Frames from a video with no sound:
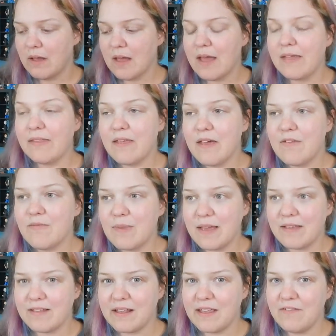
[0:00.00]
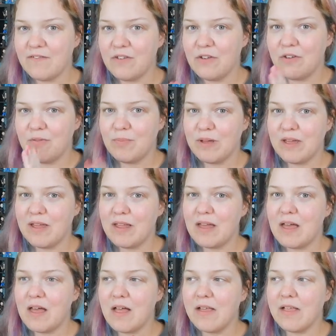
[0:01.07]
I love Mexican food, but
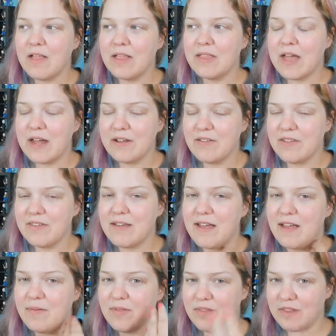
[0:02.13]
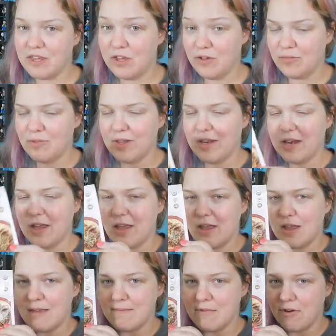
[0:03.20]
a lot of the times cumin
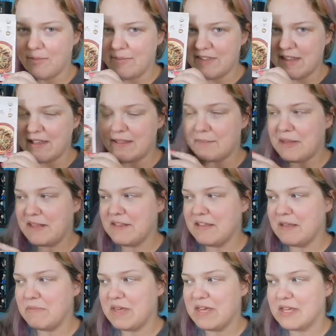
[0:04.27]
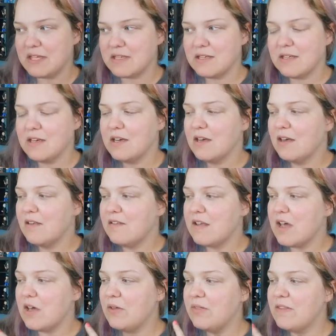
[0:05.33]
upsets my stomach.
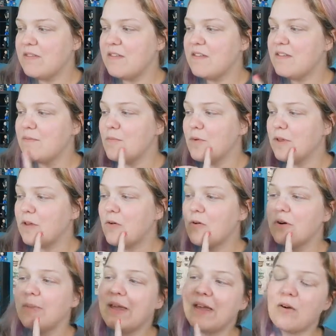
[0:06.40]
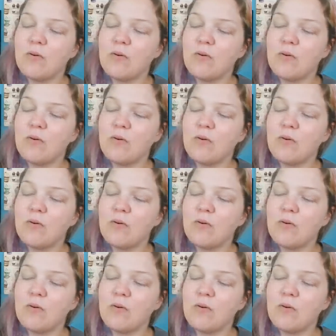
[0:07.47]
So this is McCormick